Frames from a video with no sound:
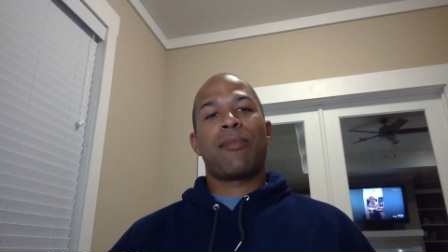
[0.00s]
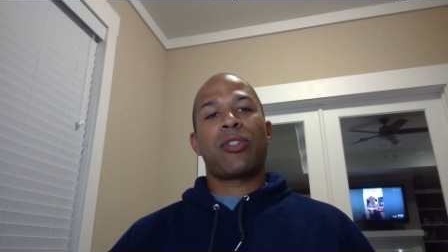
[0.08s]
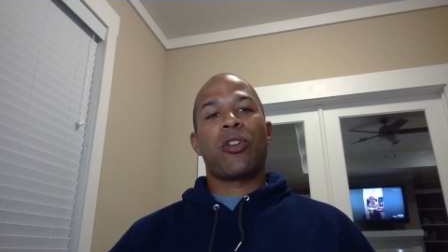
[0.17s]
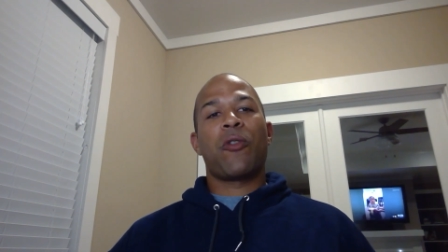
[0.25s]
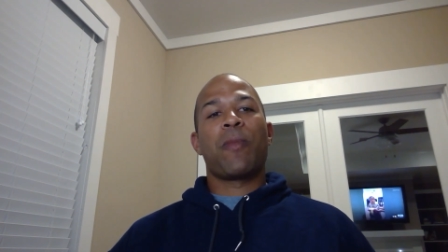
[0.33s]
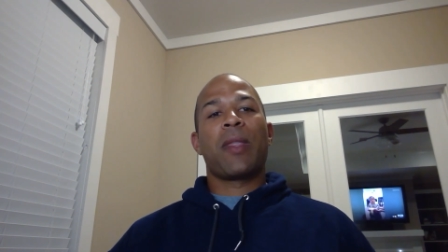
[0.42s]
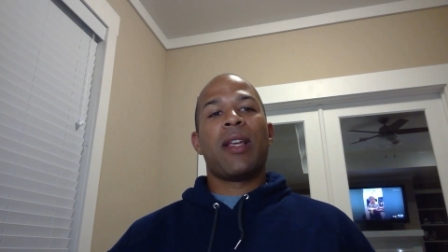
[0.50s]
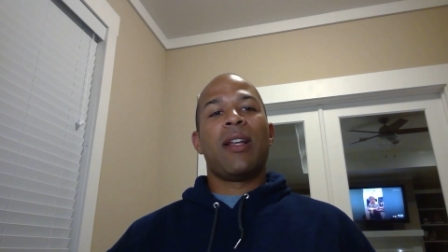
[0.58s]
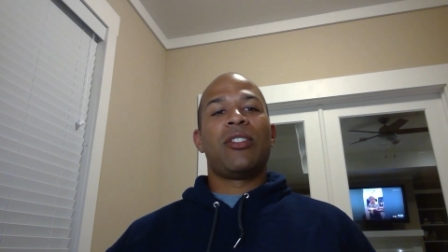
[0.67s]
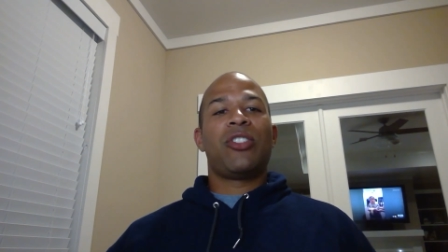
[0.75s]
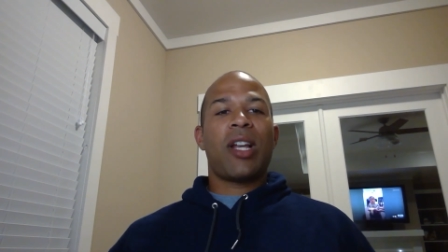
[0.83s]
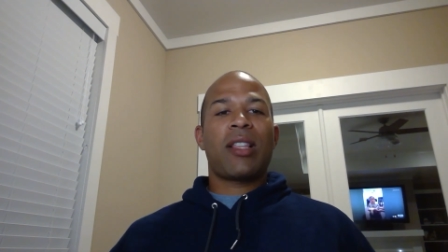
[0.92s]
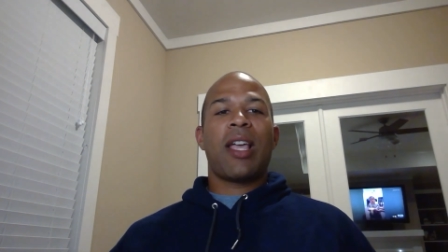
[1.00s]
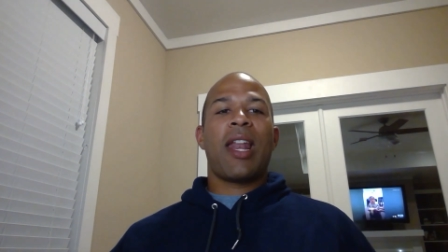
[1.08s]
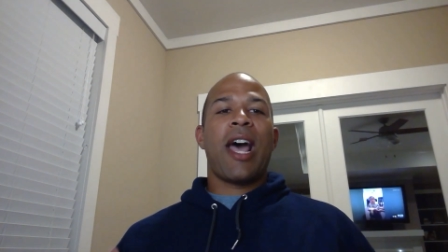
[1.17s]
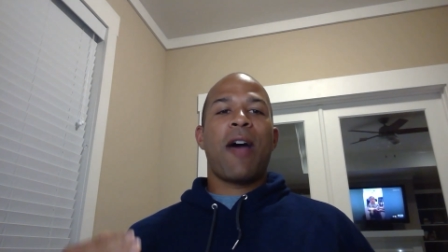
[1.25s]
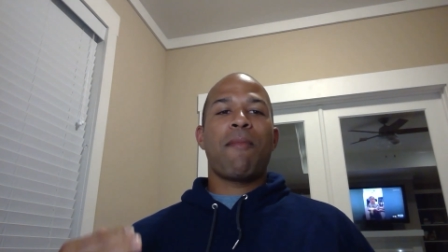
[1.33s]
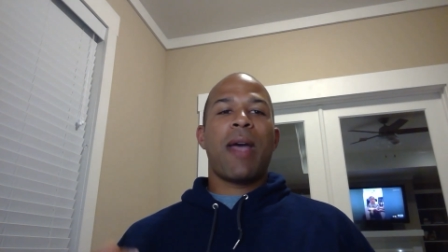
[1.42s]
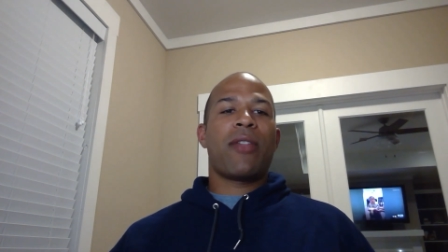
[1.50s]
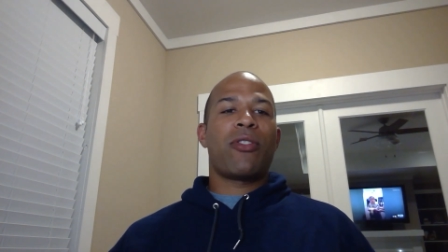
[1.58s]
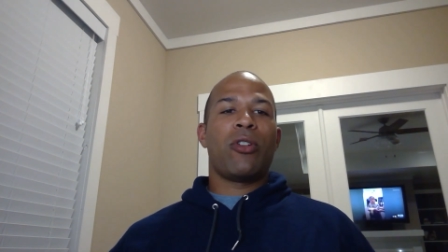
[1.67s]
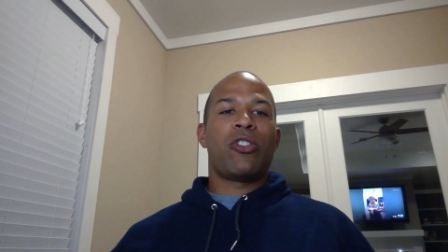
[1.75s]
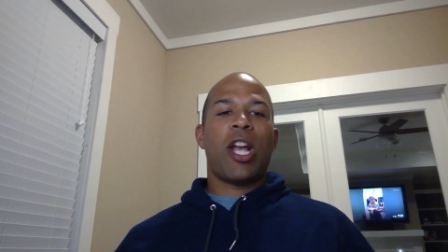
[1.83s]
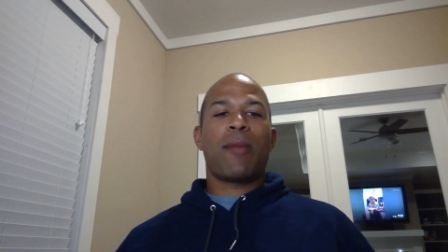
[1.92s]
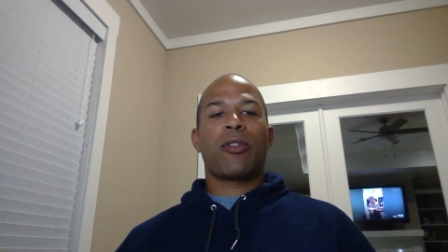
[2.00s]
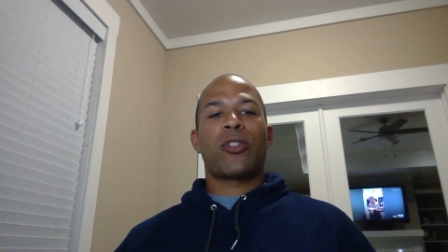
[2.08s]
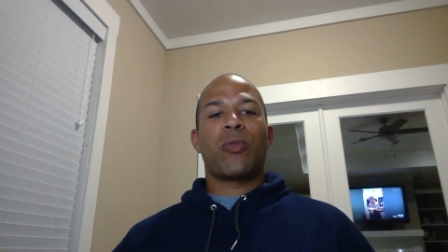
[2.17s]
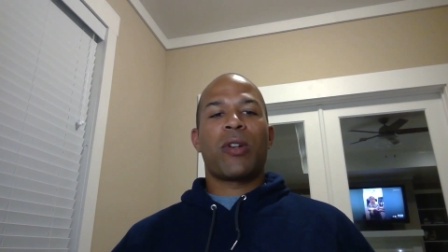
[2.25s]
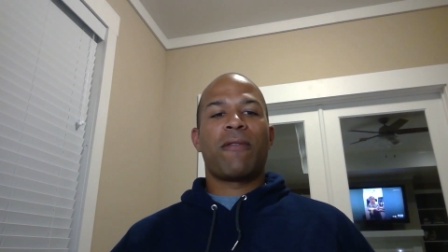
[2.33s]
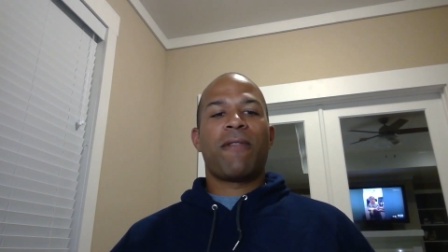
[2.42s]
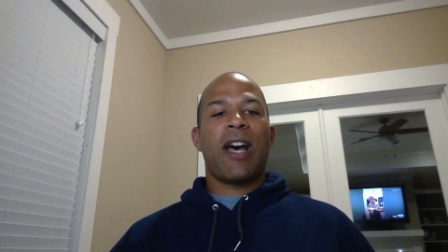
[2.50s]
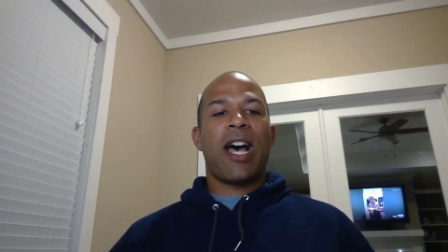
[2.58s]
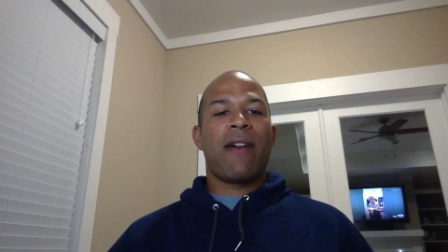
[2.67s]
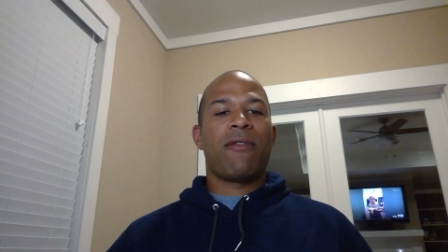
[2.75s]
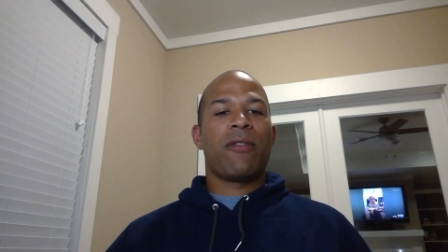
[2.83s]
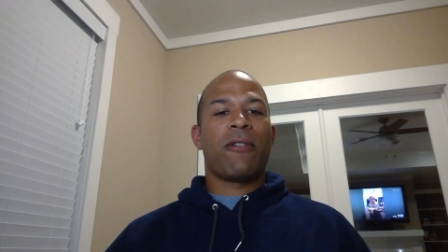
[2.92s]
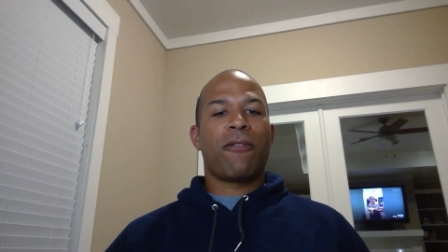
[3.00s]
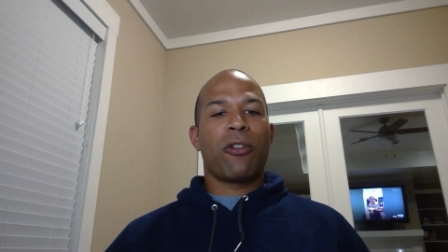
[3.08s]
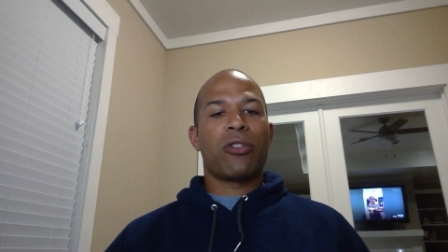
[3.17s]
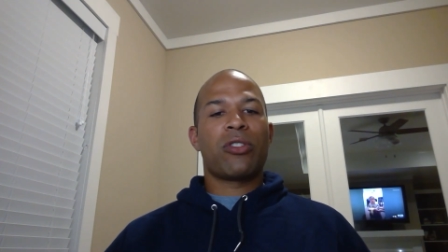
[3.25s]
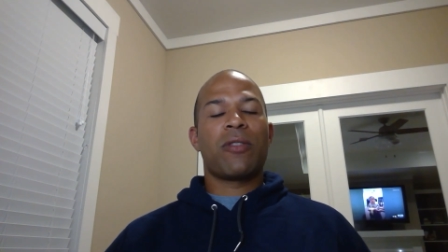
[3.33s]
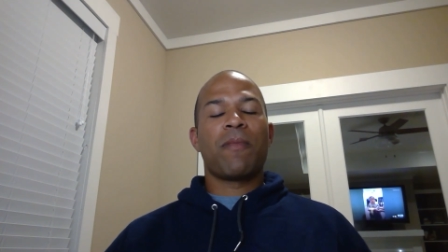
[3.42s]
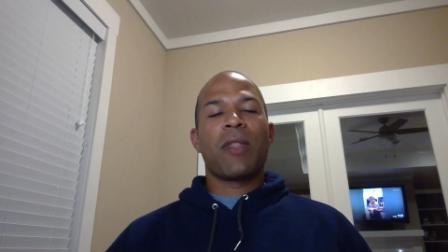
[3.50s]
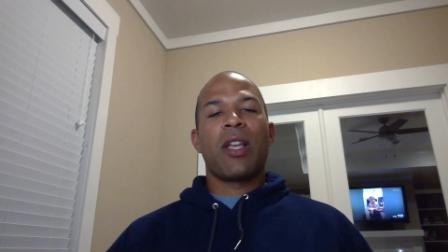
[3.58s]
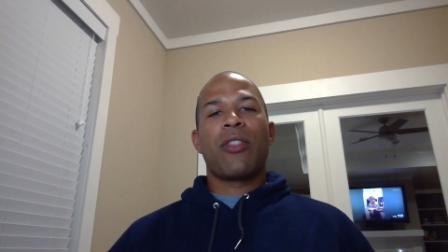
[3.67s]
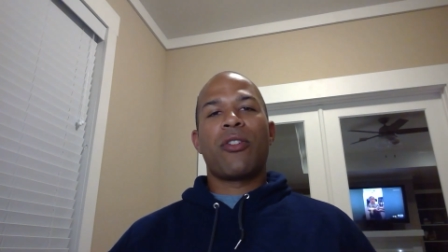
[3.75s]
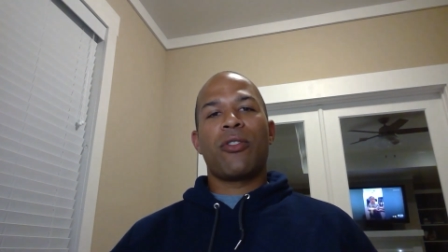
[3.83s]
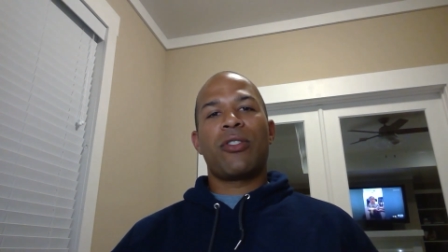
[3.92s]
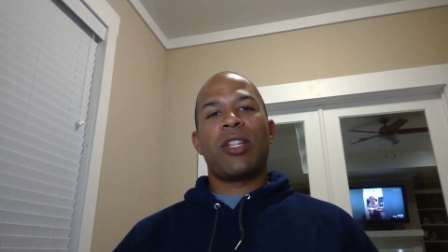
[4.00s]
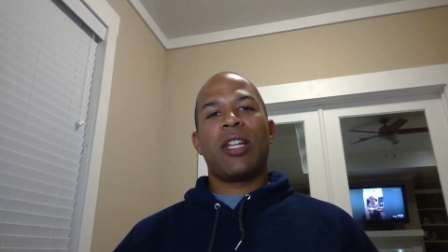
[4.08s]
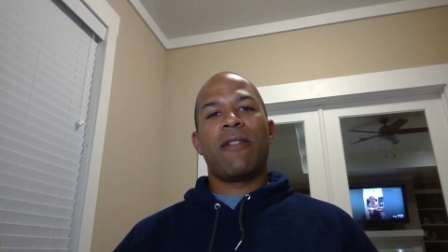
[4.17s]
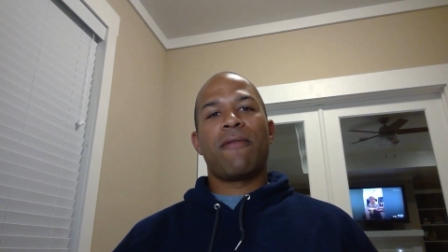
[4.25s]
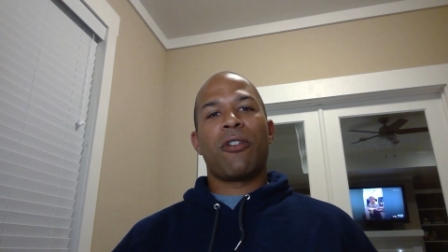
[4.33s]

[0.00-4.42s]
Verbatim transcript: So check that out. Matthew chapter 25, the first 13